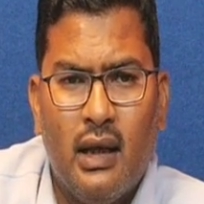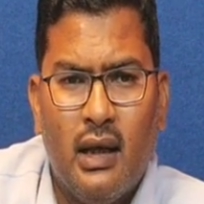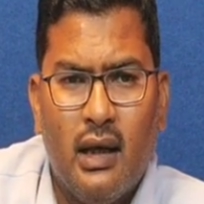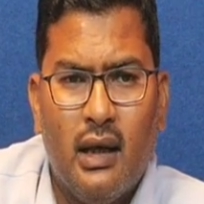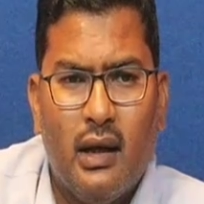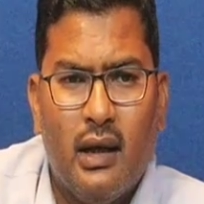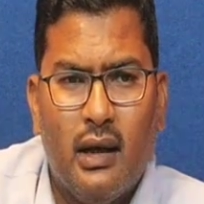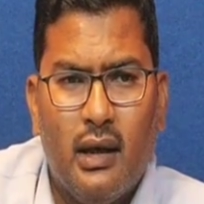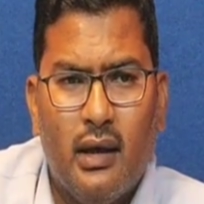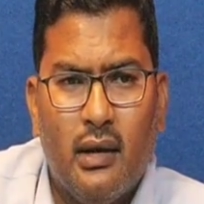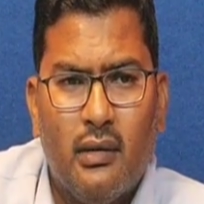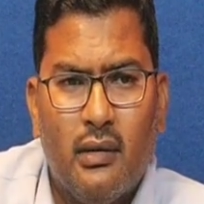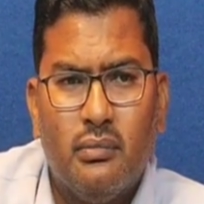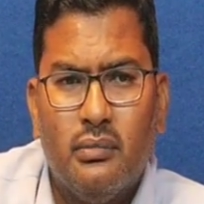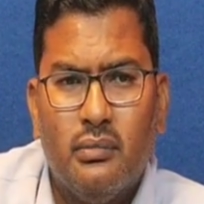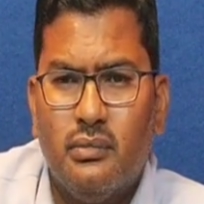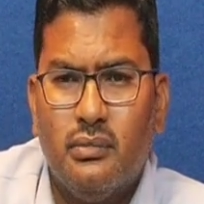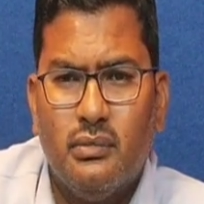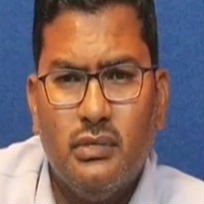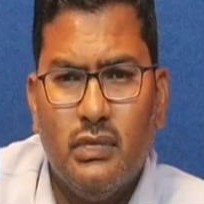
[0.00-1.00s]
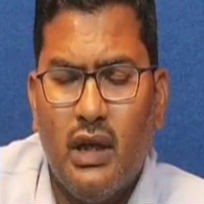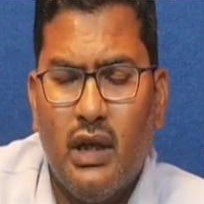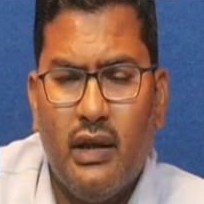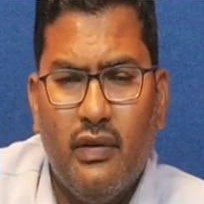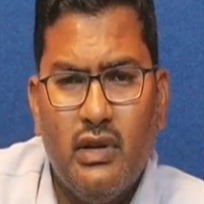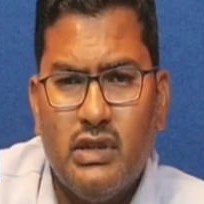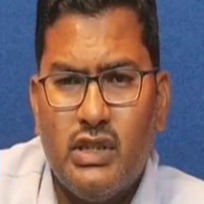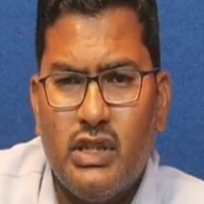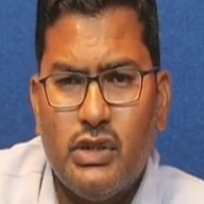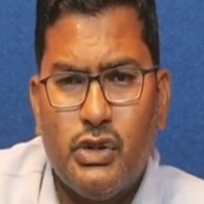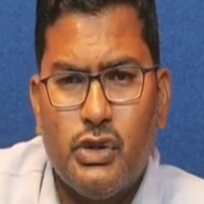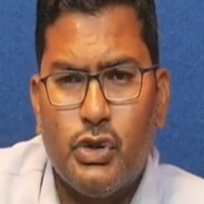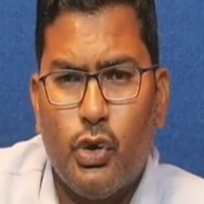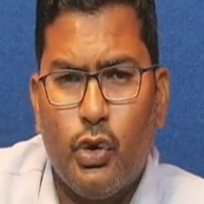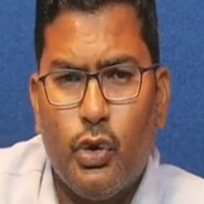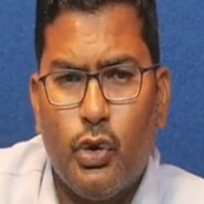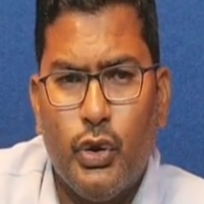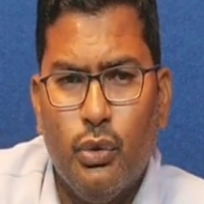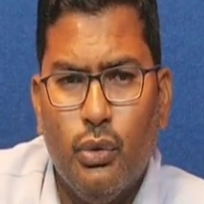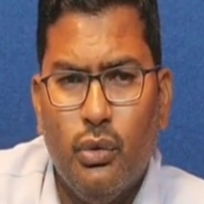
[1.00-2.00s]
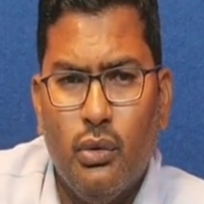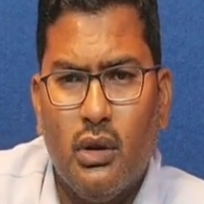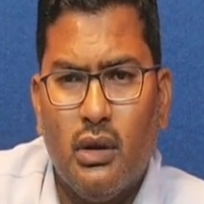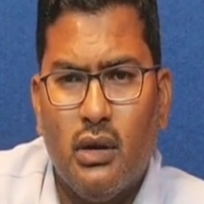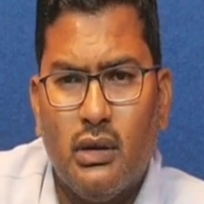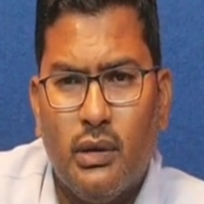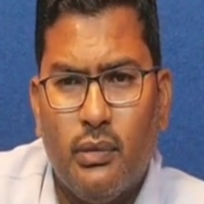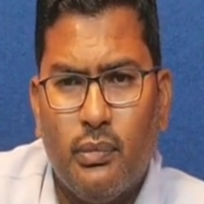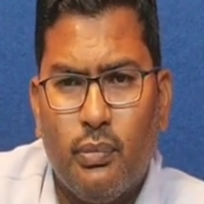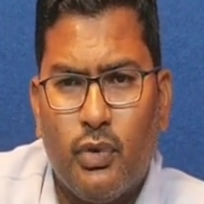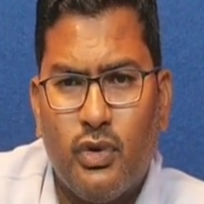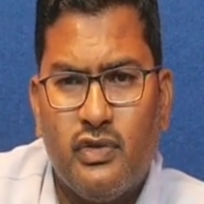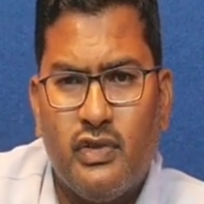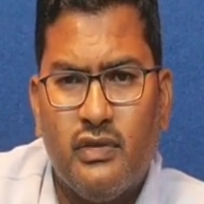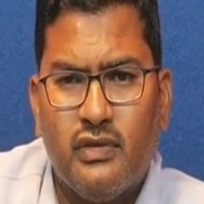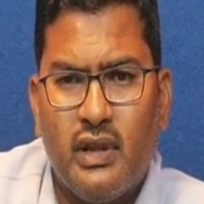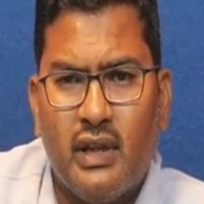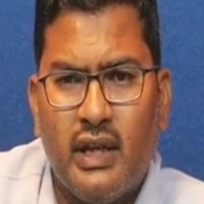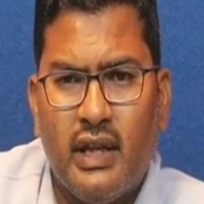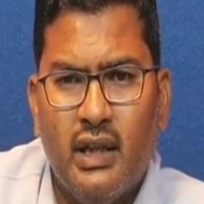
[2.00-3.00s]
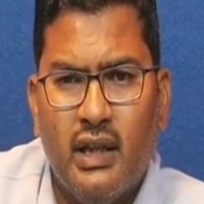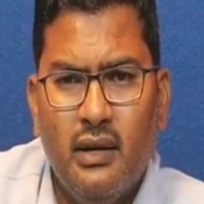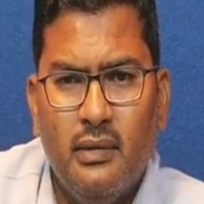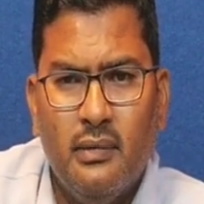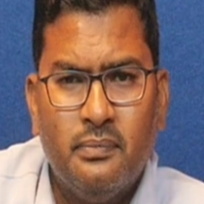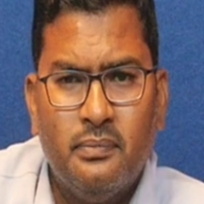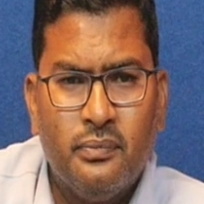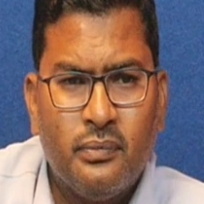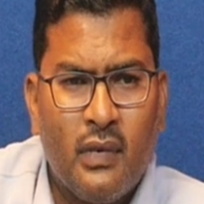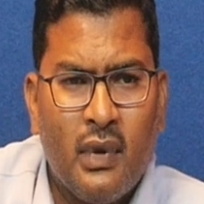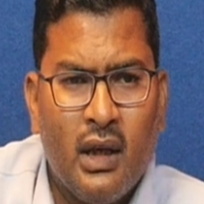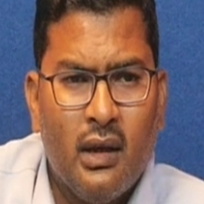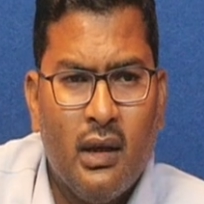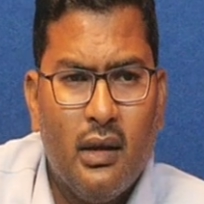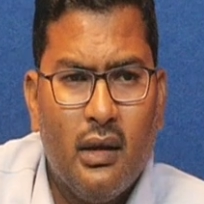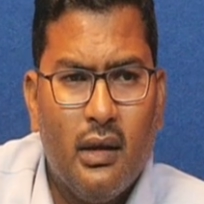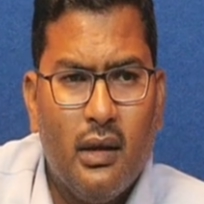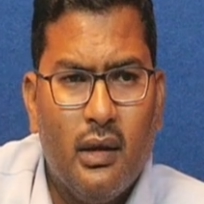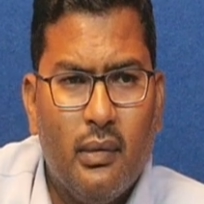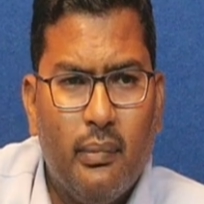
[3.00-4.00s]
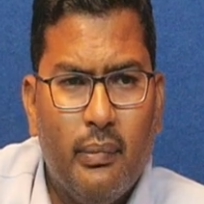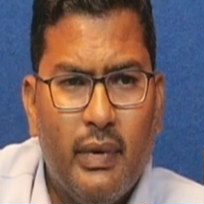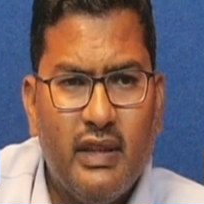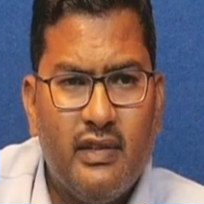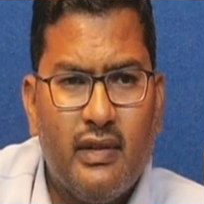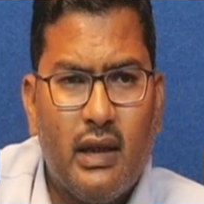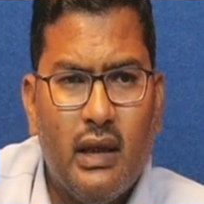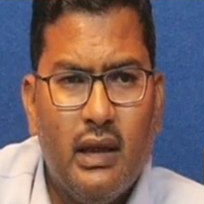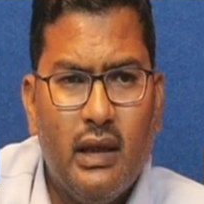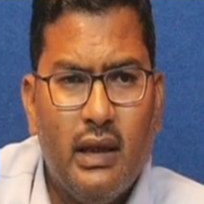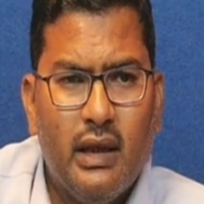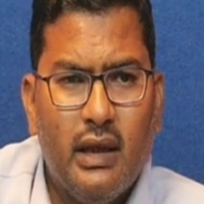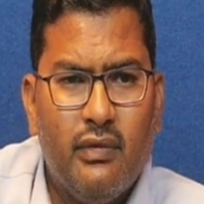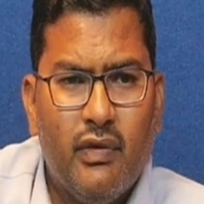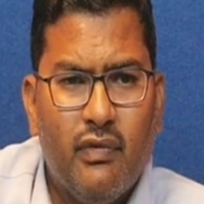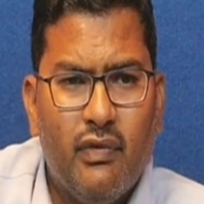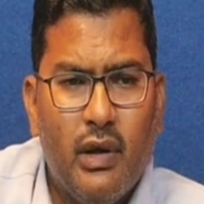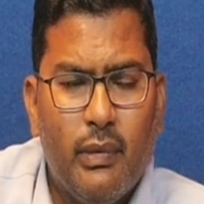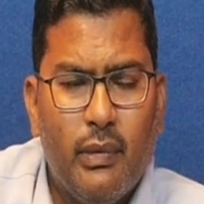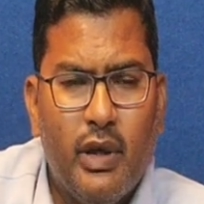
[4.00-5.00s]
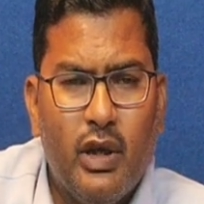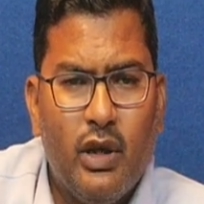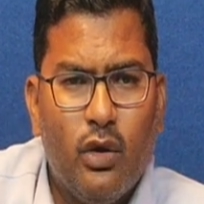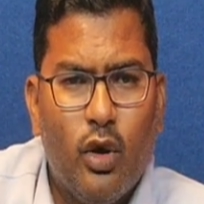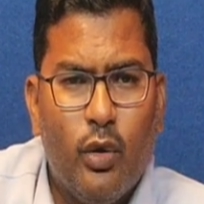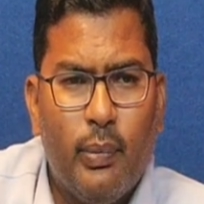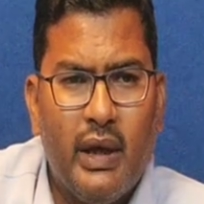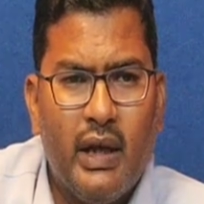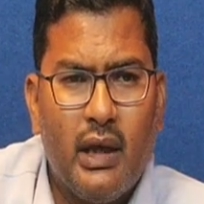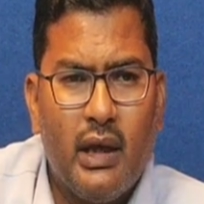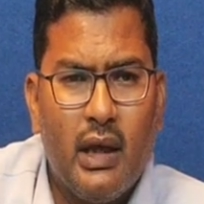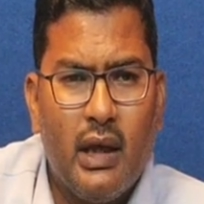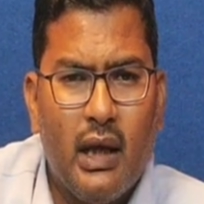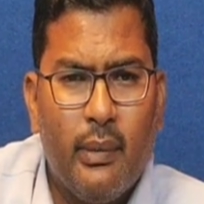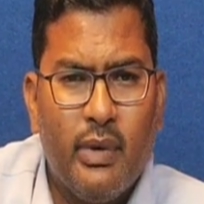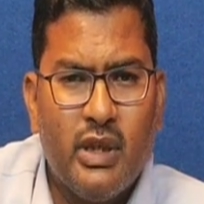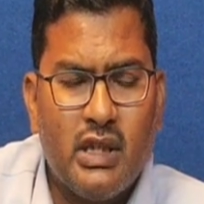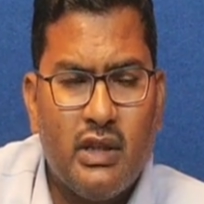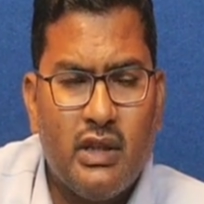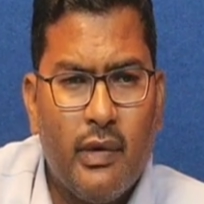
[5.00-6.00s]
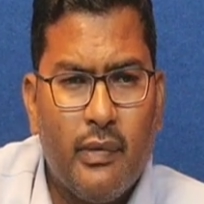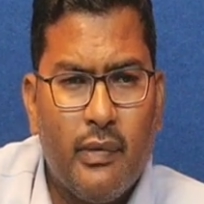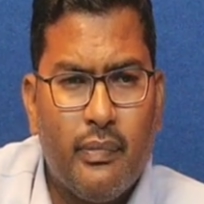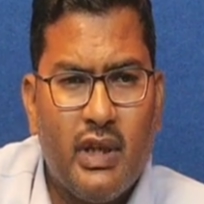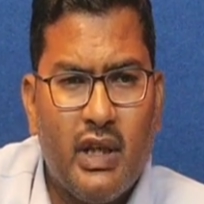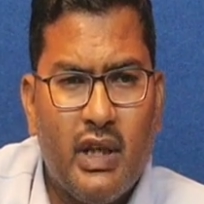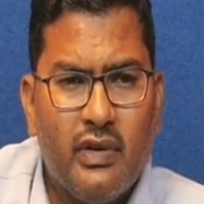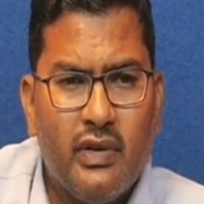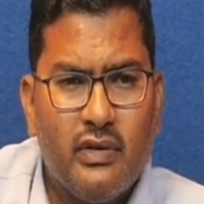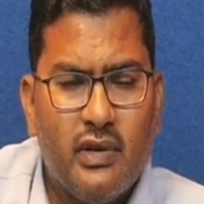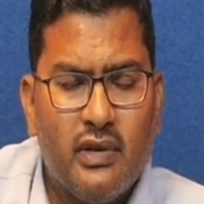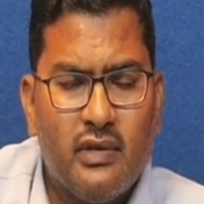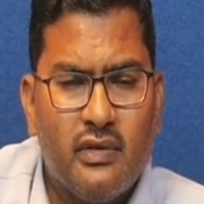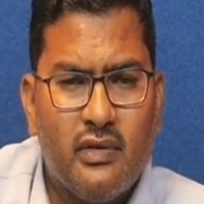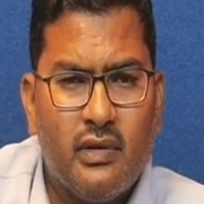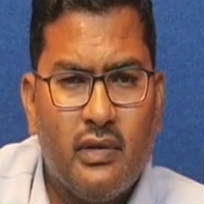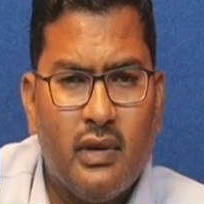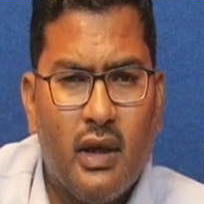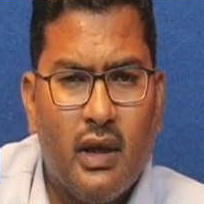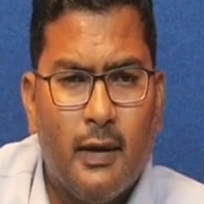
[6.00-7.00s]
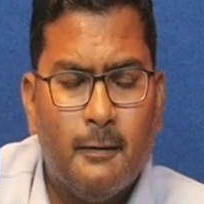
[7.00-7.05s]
I will just show you the procedure here. Basically we will be opening Amazon Web Services.